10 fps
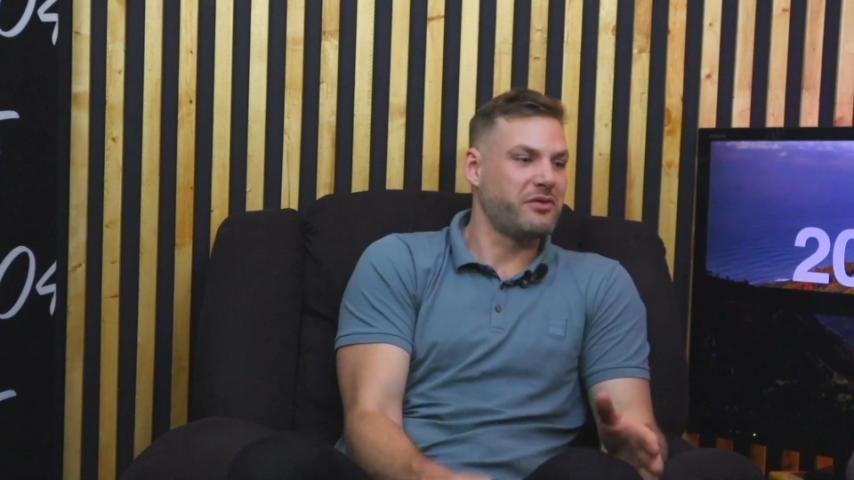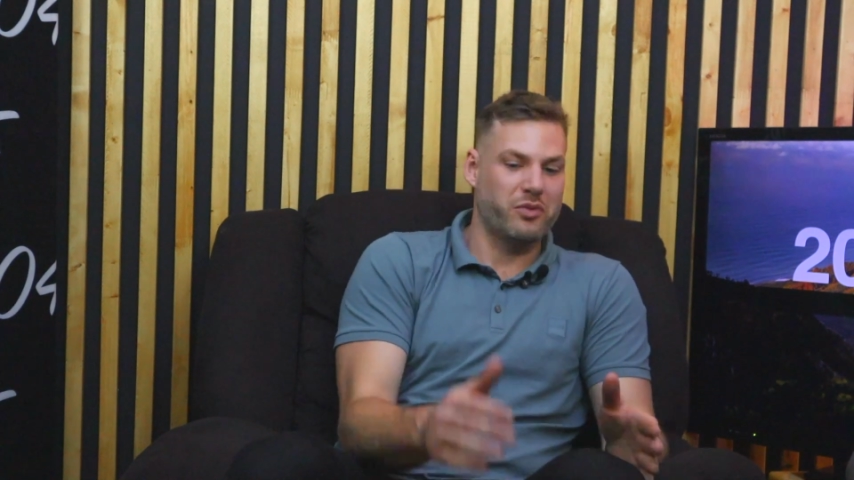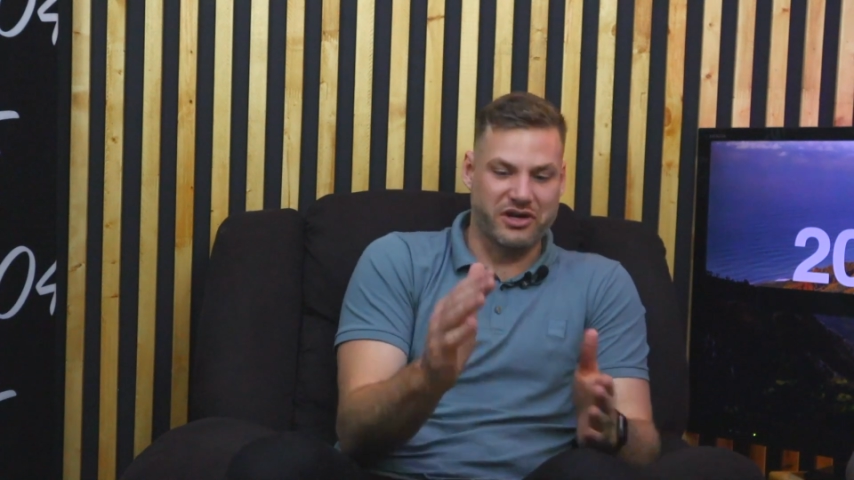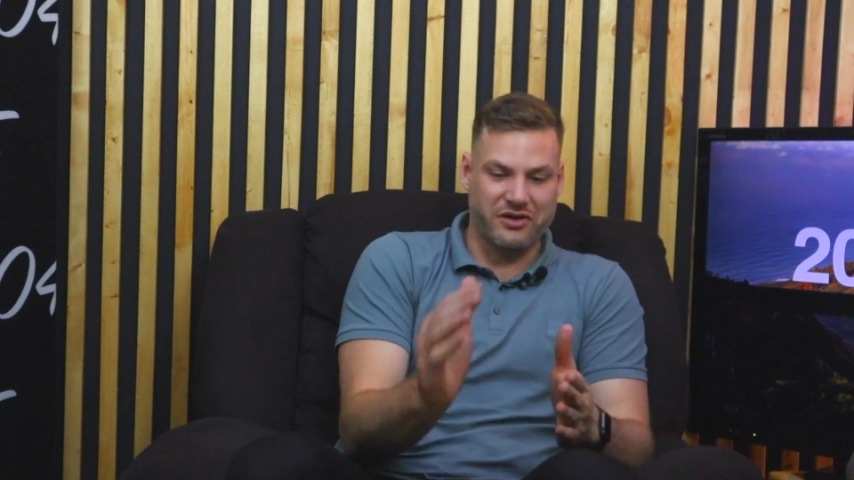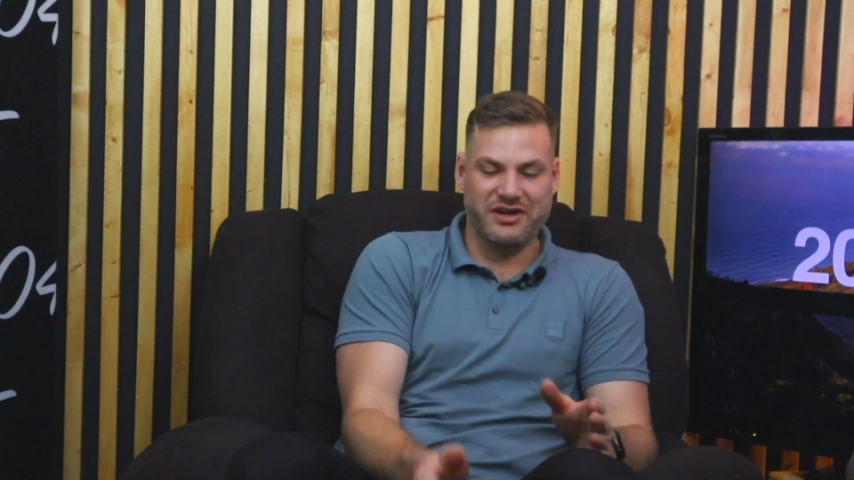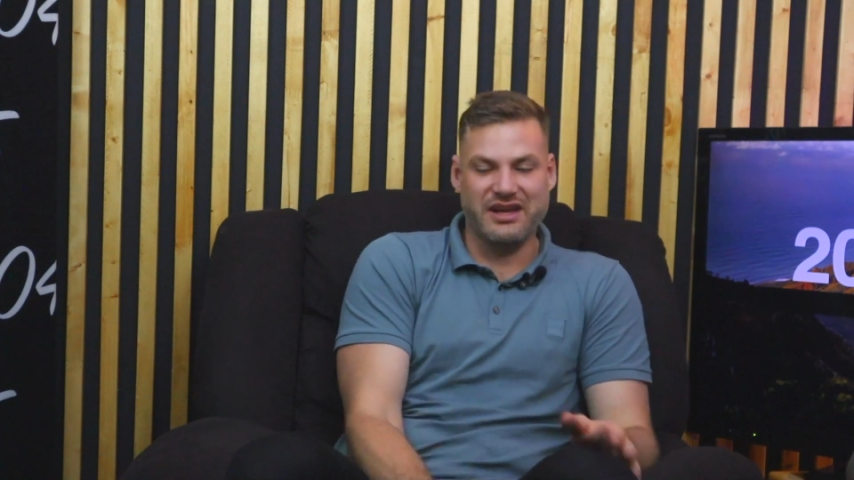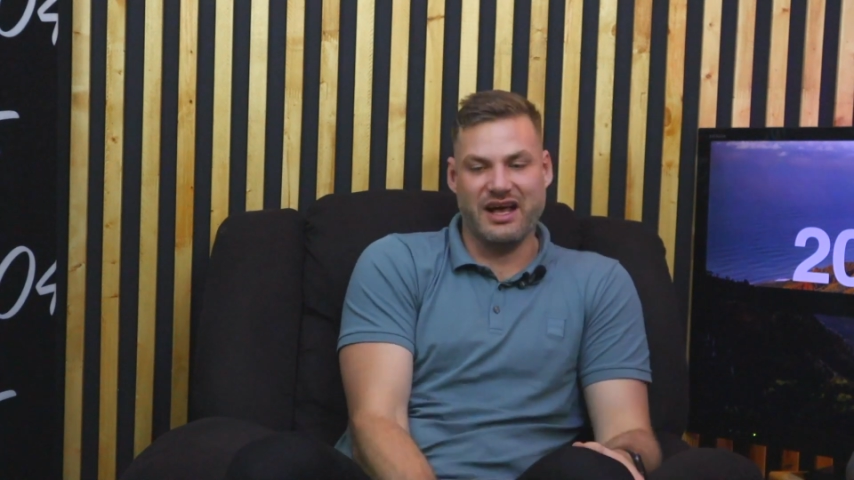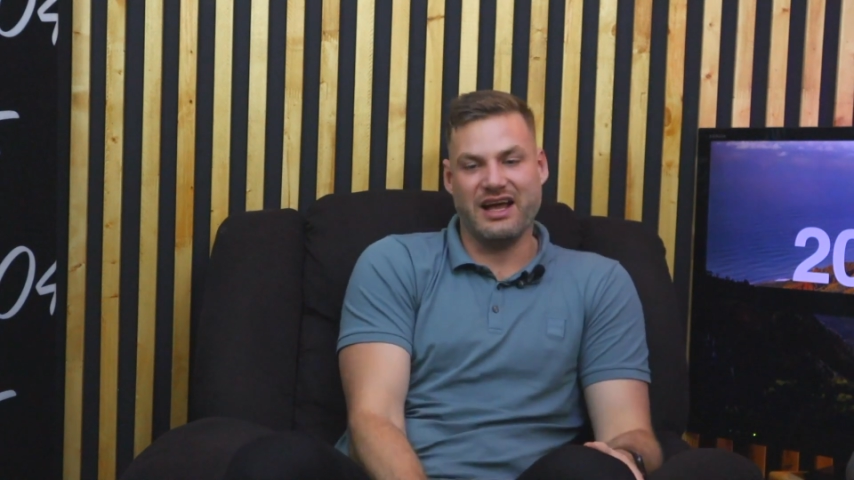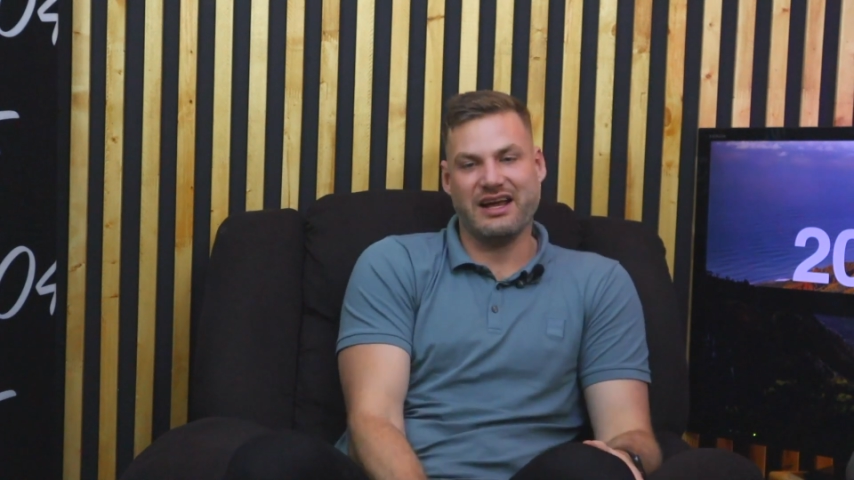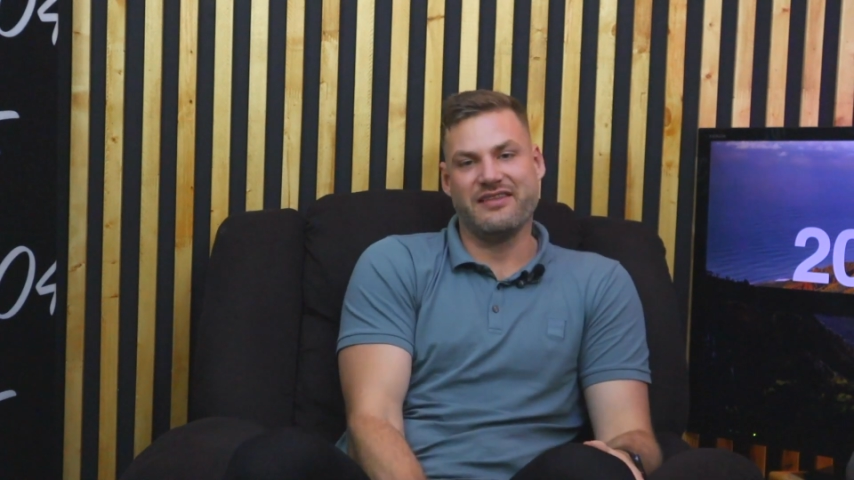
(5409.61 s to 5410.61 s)
work out at
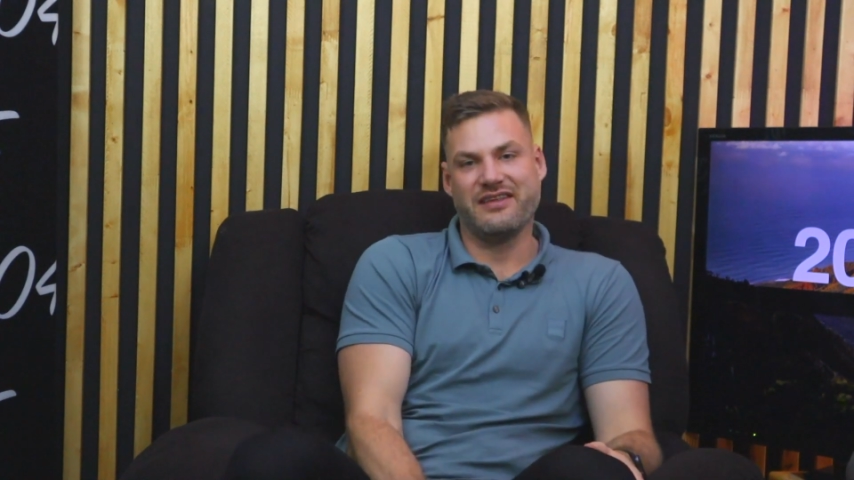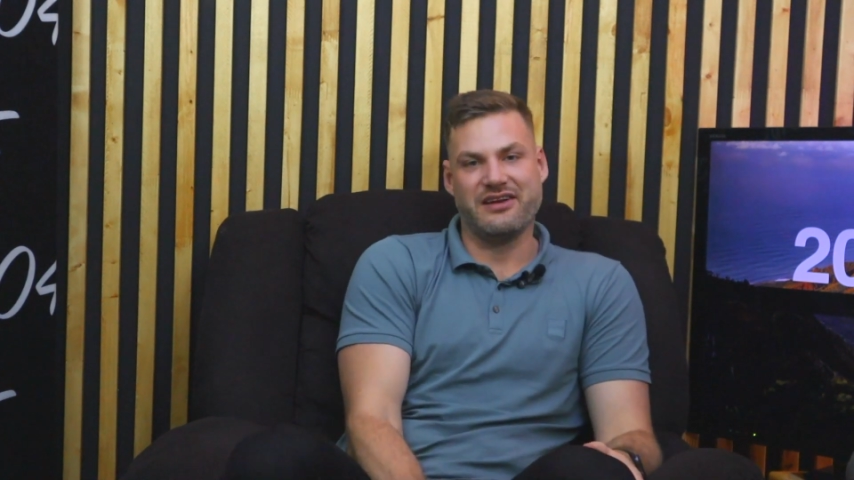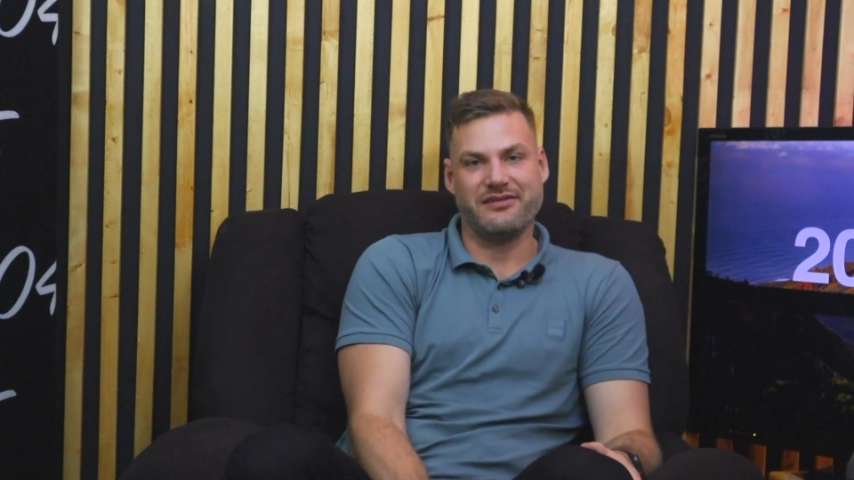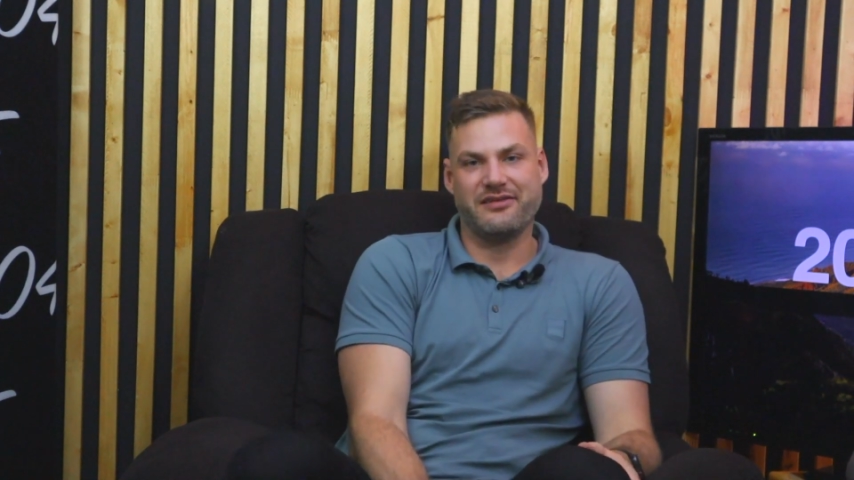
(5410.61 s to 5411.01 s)
9 and then